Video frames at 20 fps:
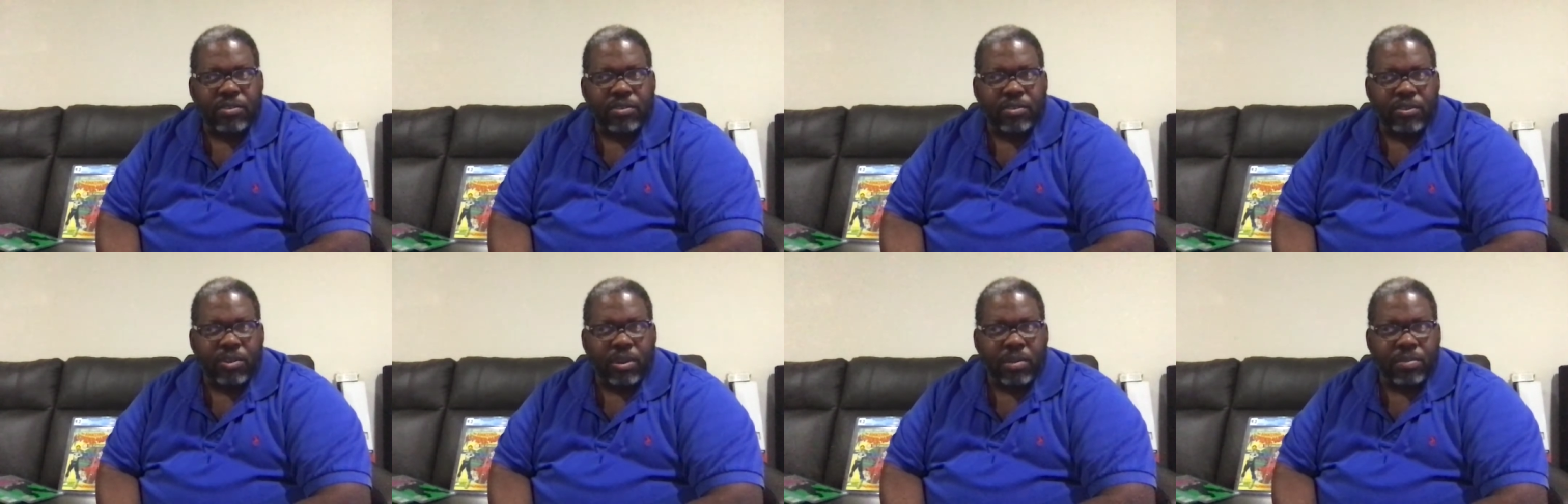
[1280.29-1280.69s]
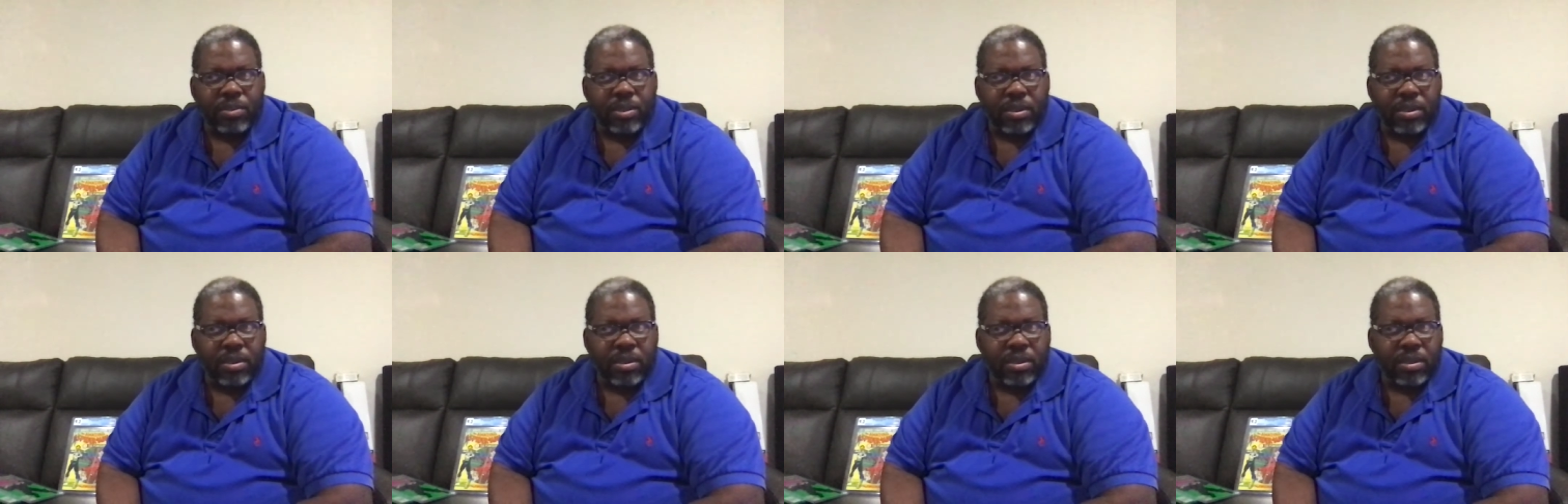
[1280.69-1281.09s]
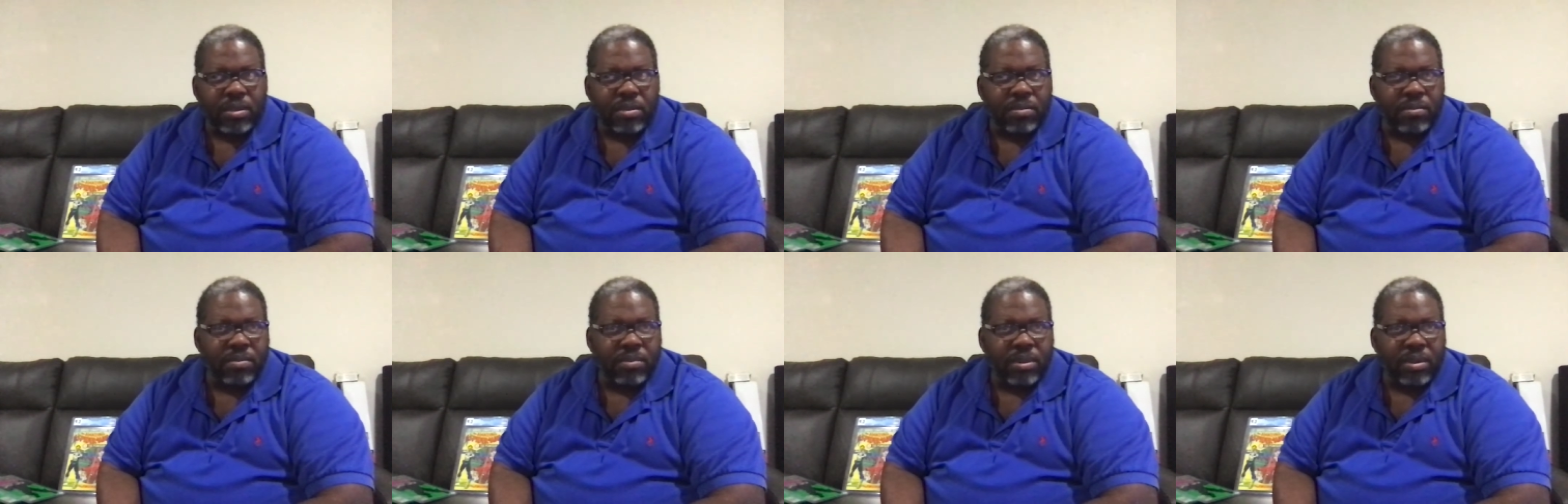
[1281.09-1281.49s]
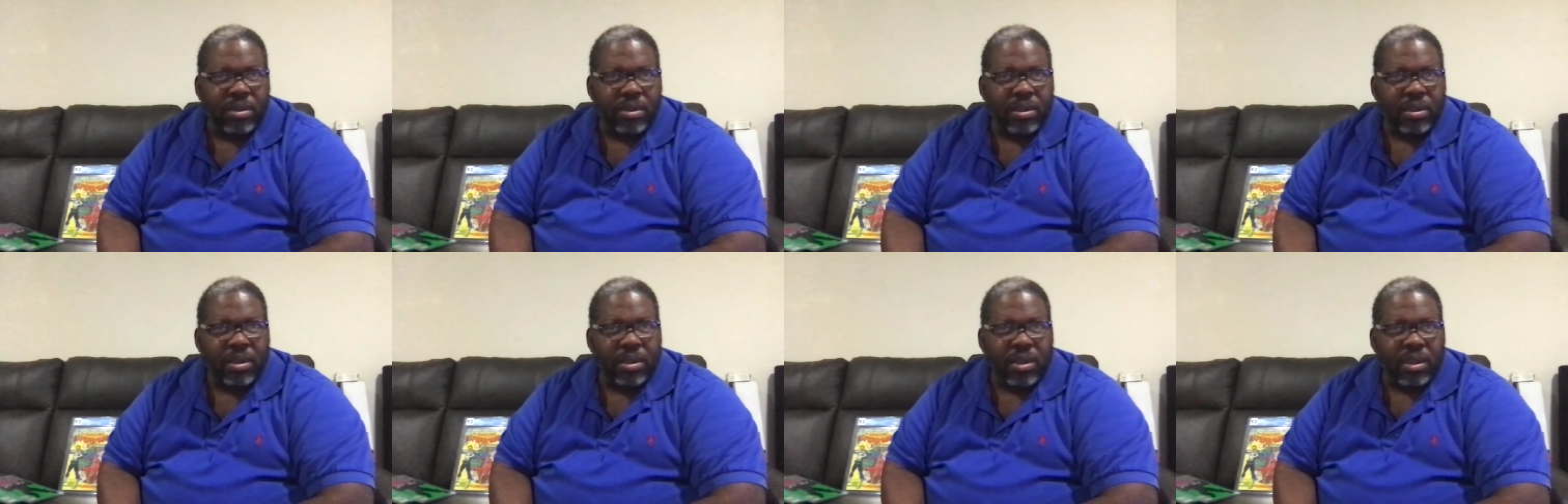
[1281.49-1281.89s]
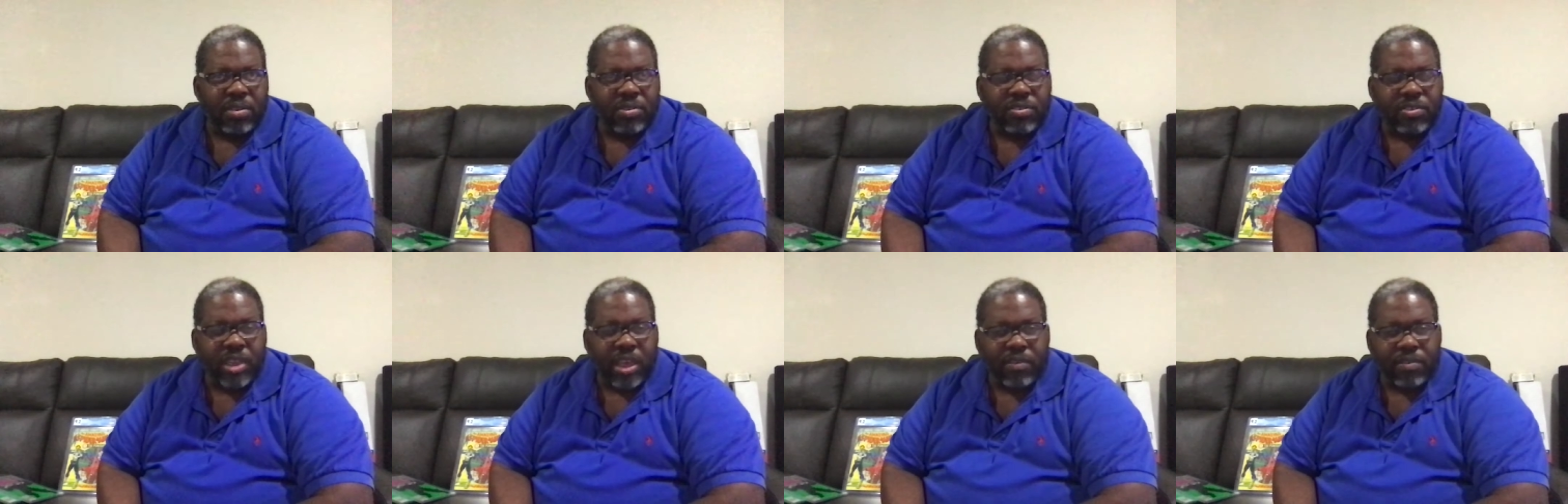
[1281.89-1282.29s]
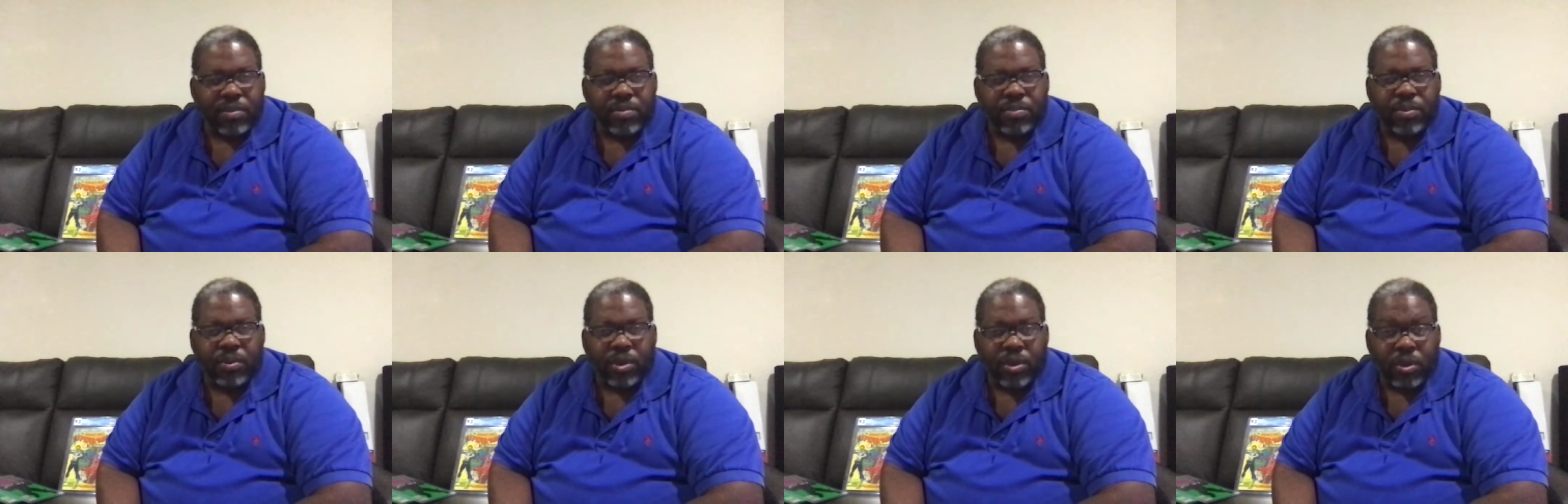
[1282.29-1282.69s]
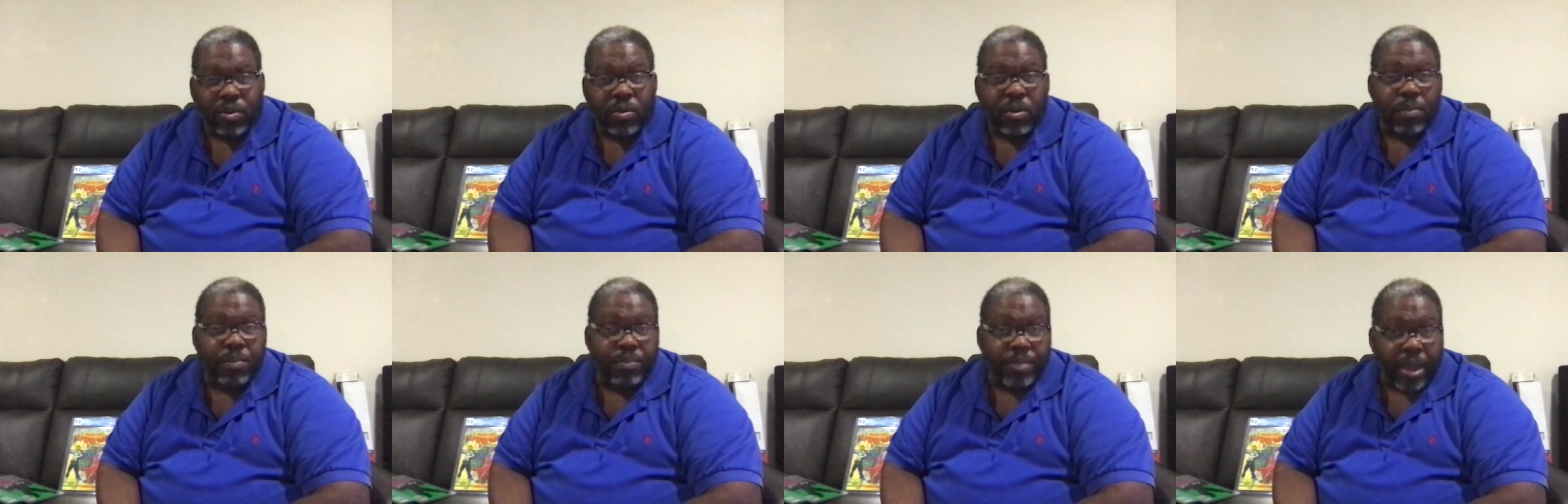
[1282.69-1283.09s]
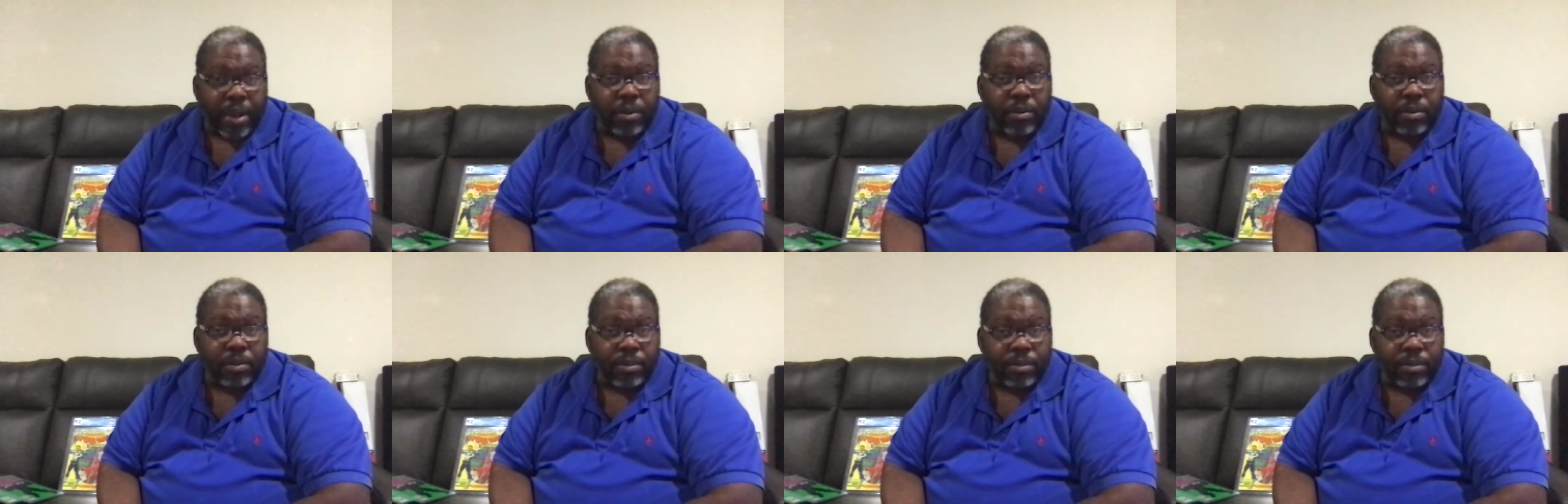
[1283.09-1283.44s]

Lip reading: it's going to be a 7.0 or better.